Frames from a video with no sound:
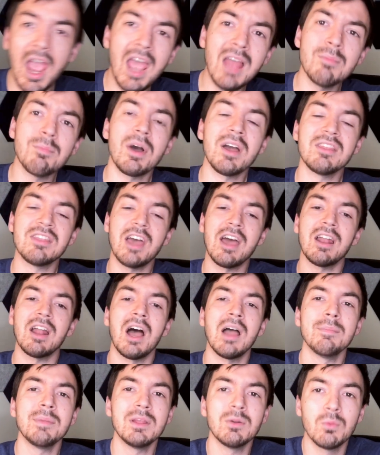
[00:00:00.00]
And by that,
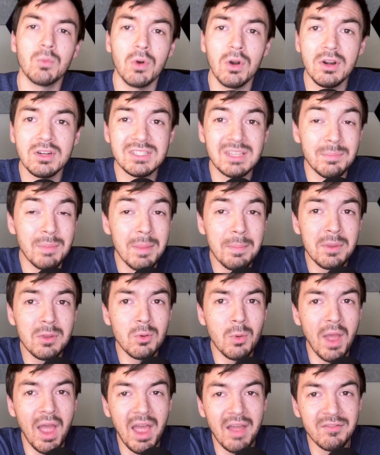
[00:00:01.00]
I mean words that maybe you
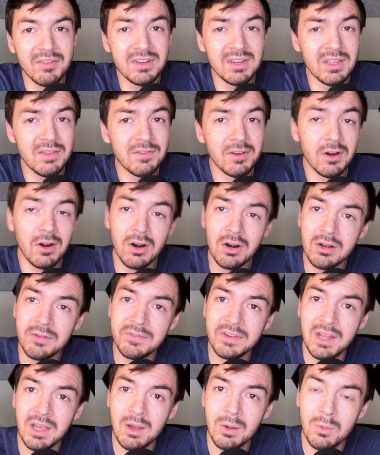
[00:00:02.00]
haven't even heard of
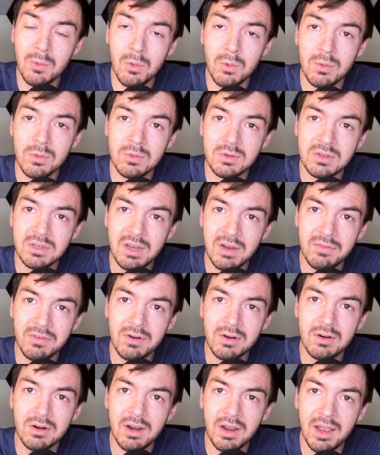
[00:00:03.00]
now or
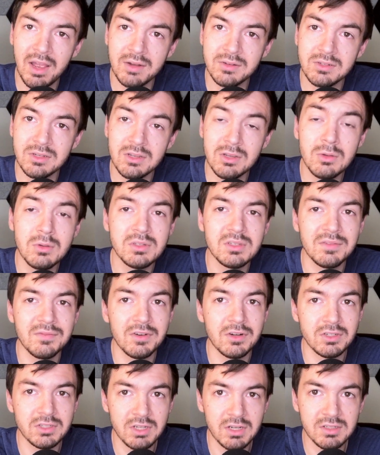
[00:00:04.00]
never had to use if
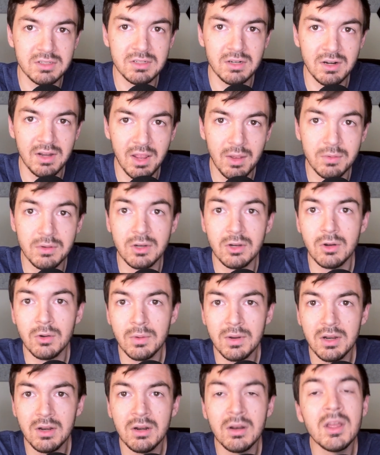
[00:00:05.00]
you're just starting out in your
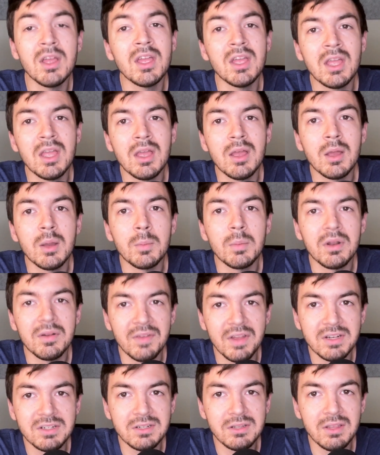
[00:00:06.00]
career, but
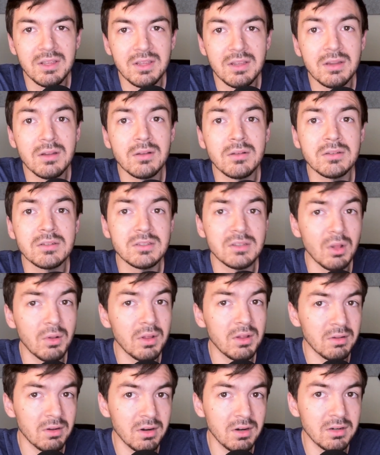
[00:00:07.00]
eventually you'll slowly
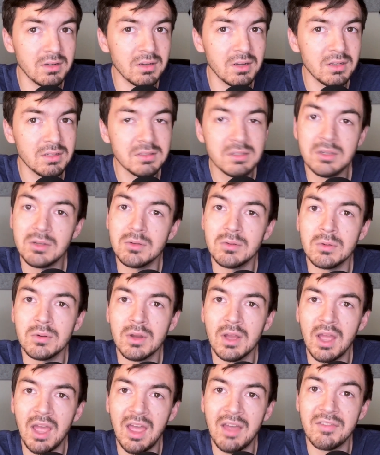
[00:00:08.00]
learn to
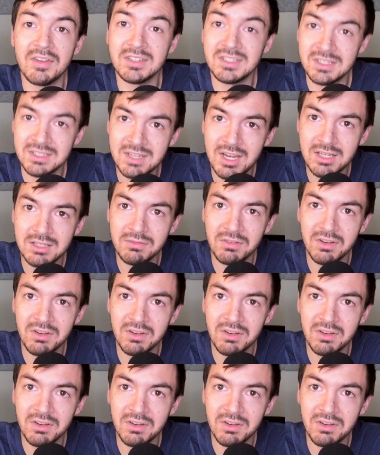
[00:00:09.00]
have a distaste